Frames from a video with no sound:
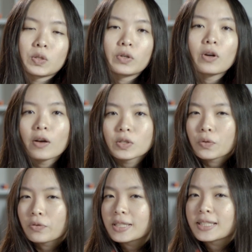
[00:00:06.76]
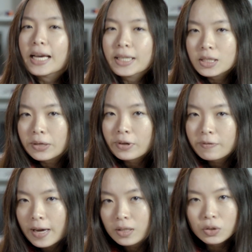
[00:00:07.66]
So there are also three secondary
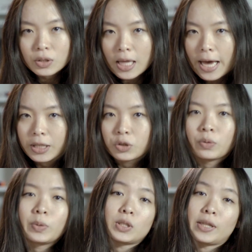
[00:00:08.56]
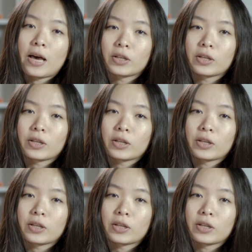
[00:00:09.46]
factors that contribute to the